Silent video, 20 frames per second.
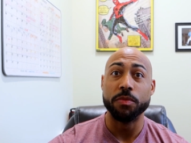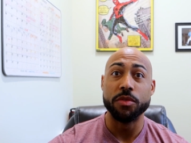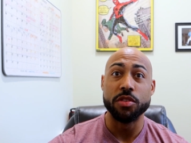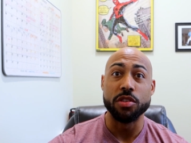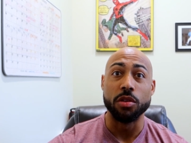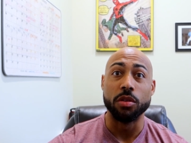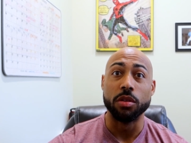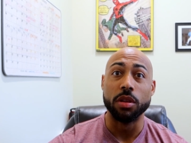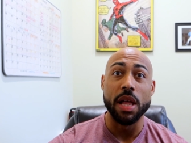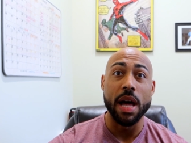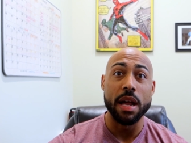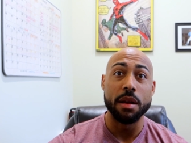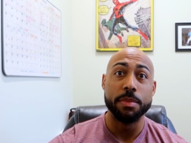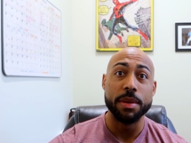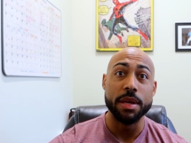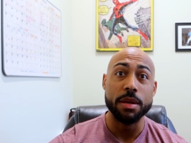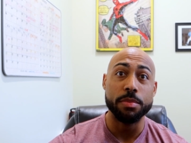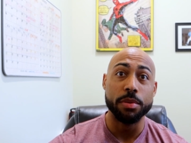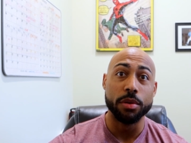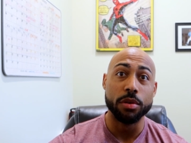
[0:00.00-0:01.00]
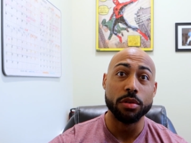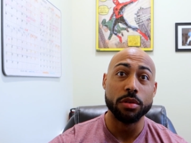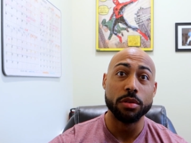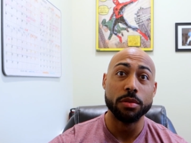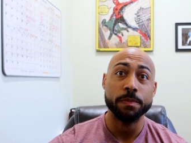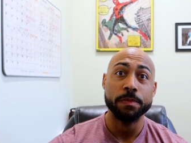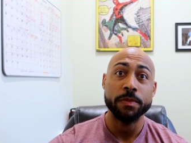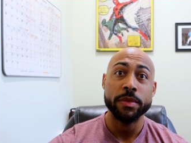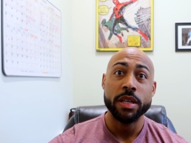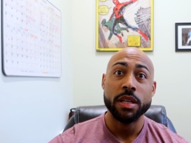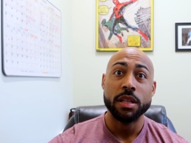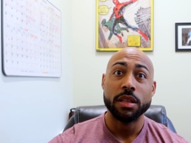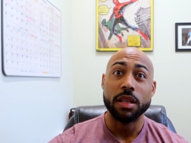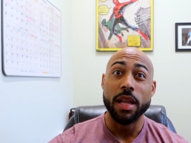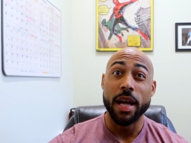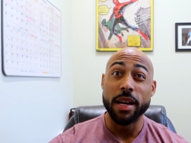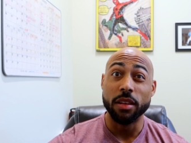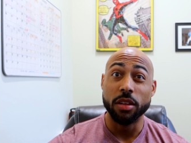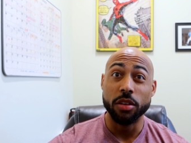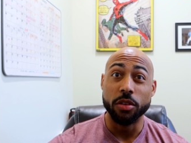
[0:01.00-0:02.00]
So a lot of people, a lot of